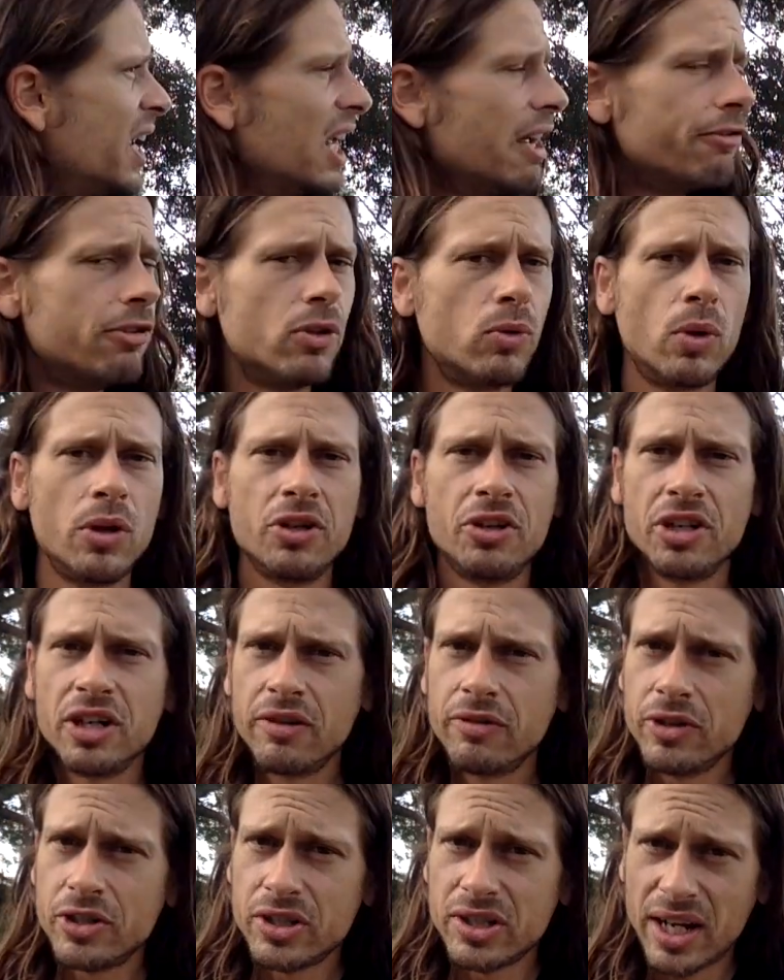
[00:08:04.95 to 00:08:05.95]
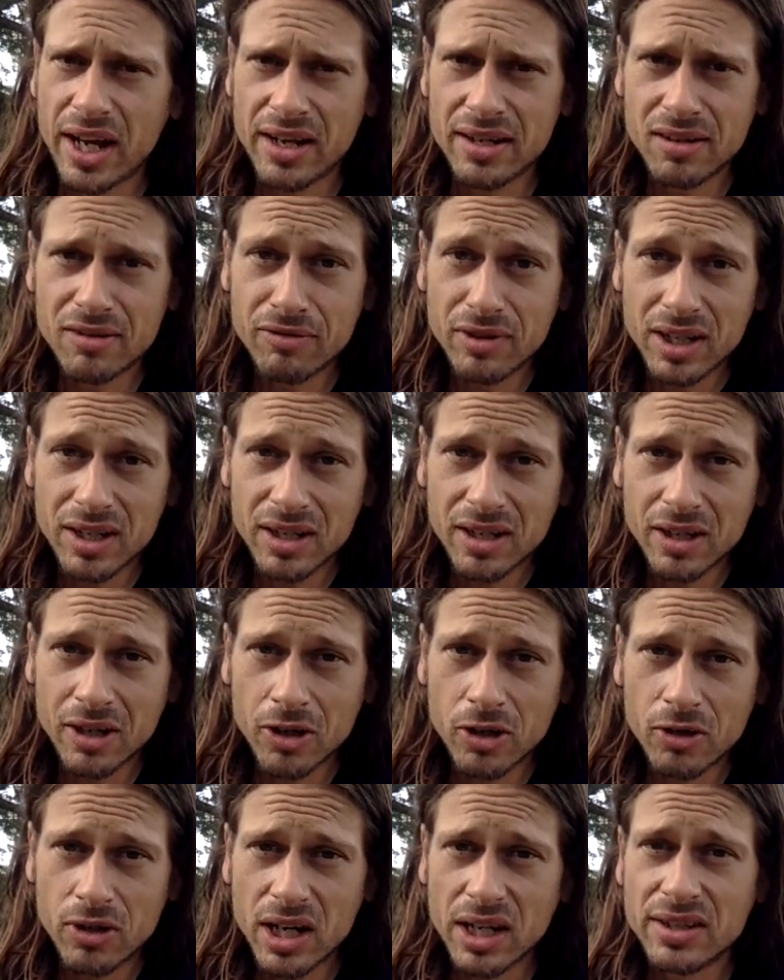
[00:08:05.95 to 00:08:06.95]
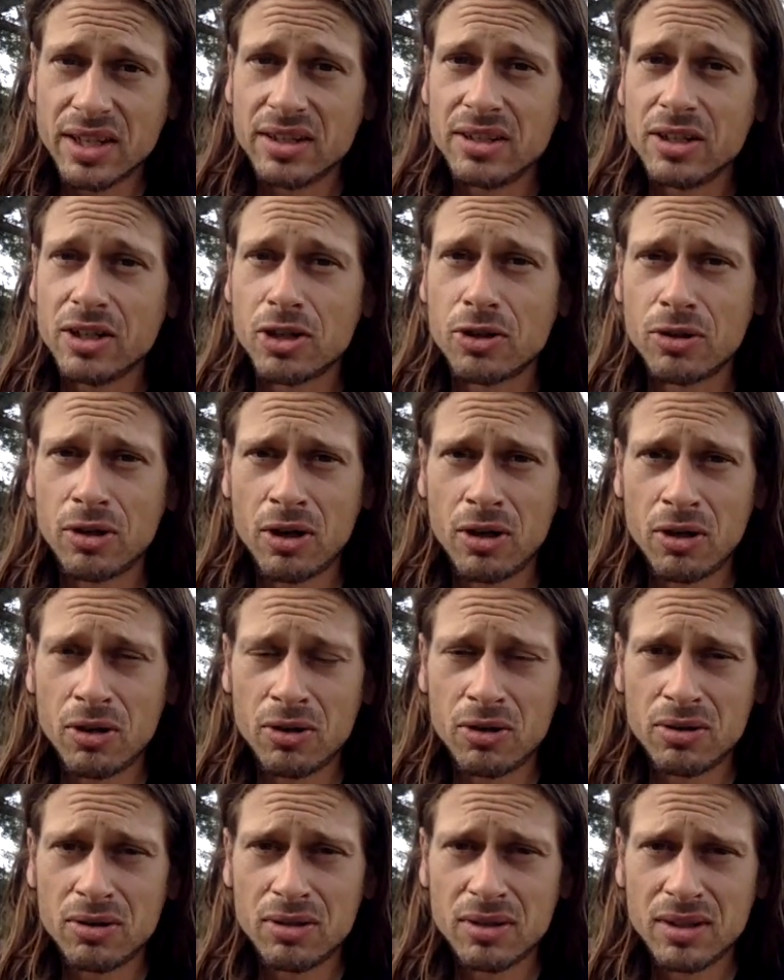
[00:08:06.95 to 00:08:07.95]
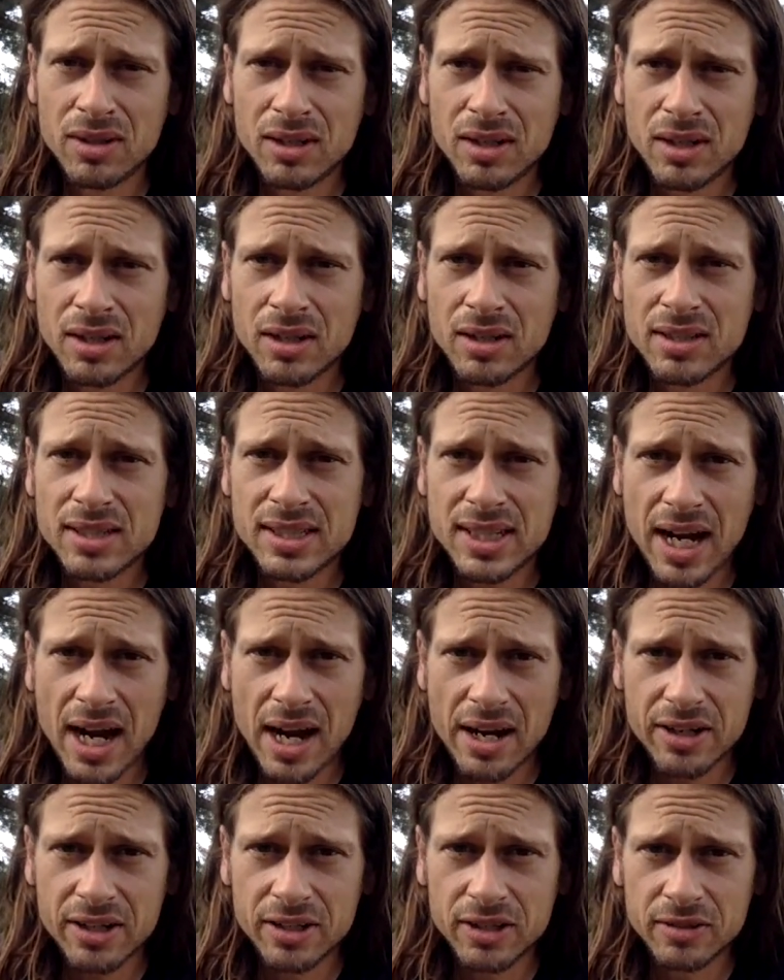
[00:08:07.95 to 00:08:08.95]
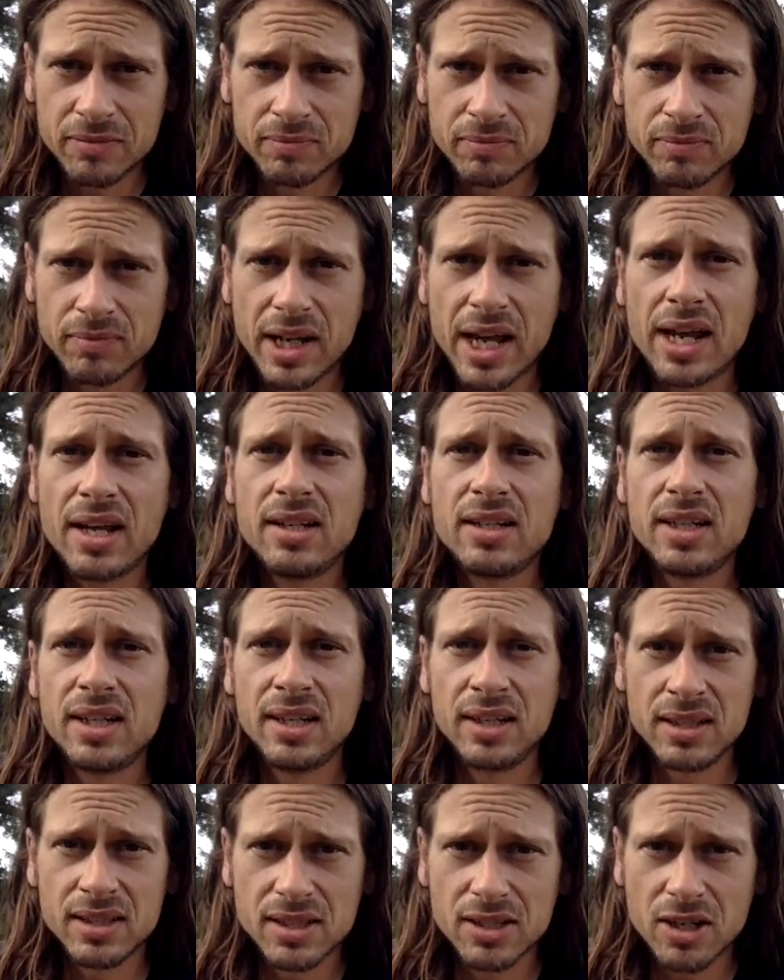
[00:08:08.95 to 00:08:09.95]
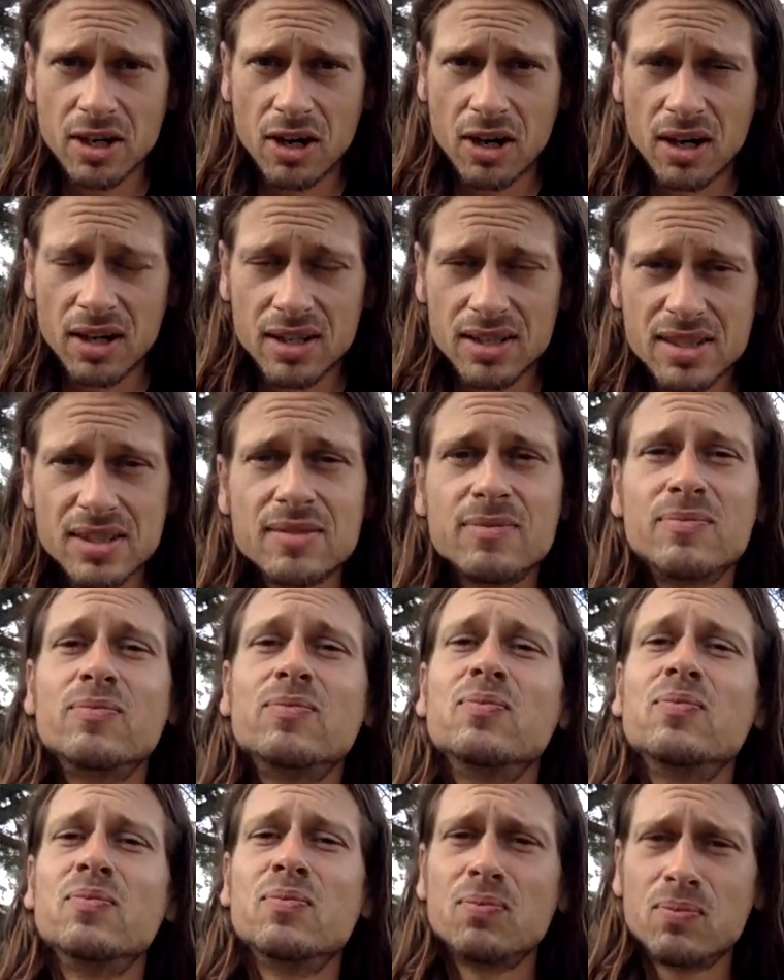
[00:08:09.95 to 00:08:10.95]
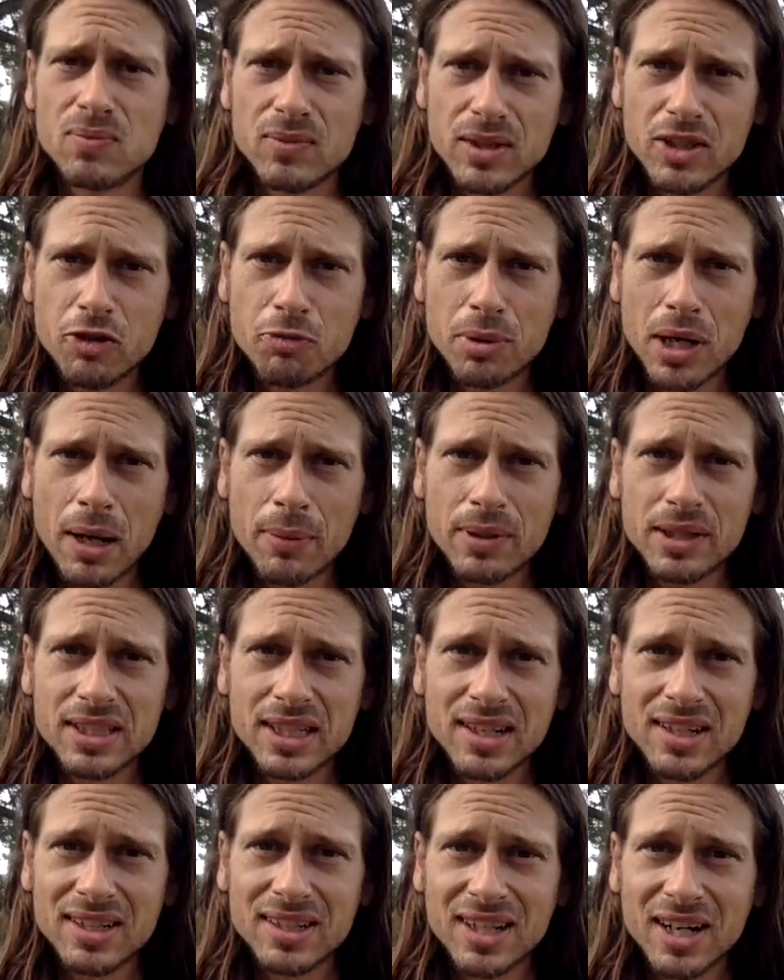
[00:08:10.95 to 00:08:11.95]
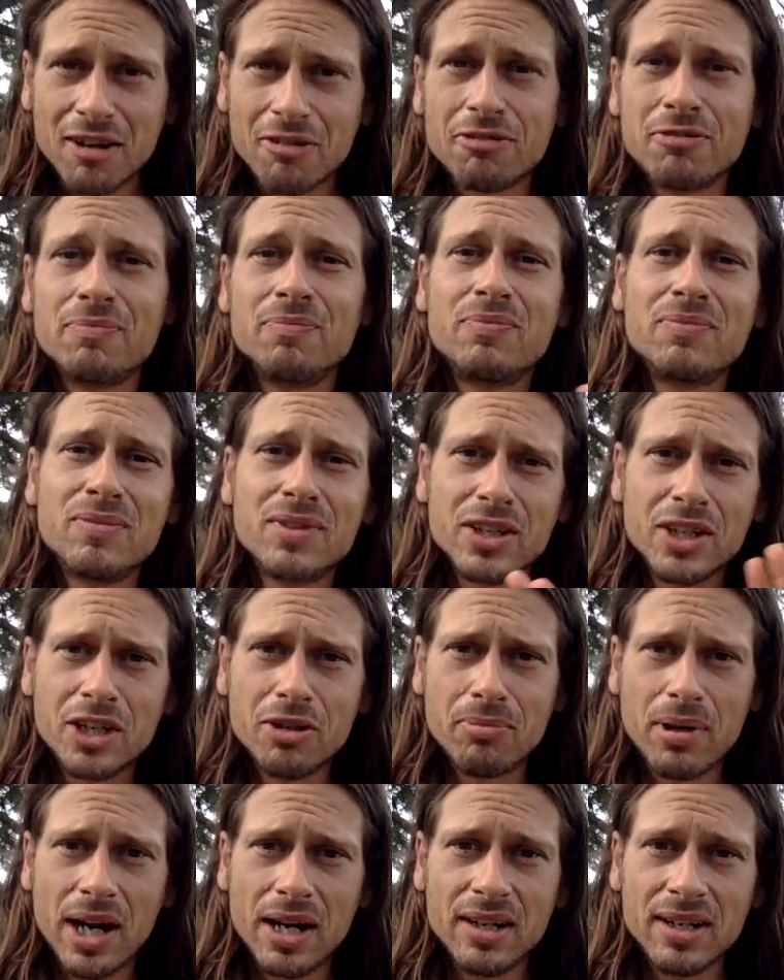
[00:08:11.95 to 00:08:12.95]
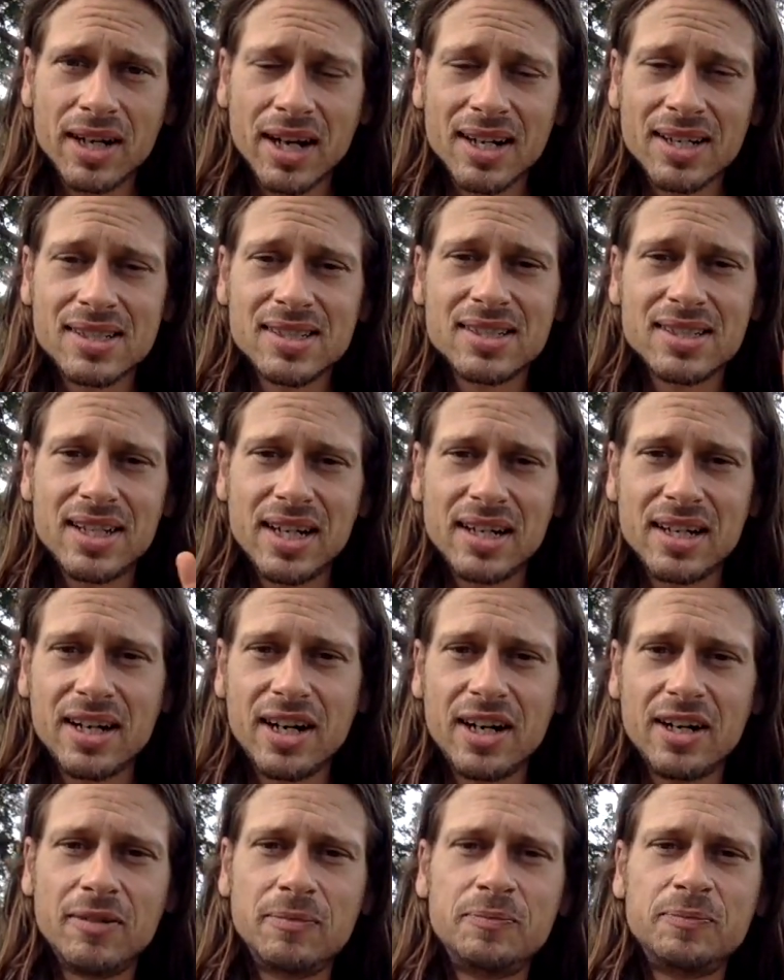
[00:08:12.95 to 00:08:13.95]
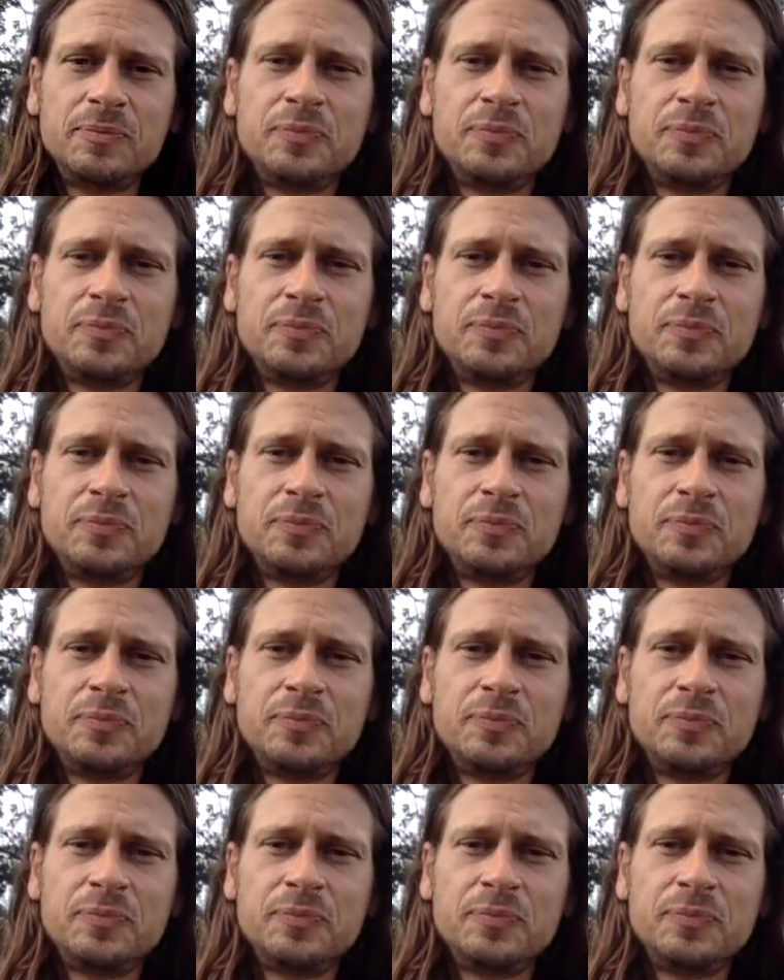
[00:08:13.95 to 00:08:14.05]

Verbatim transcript: if you're wondering if you should end a video and then the crow saturn endings cause you probably said enough goodbye you guys take care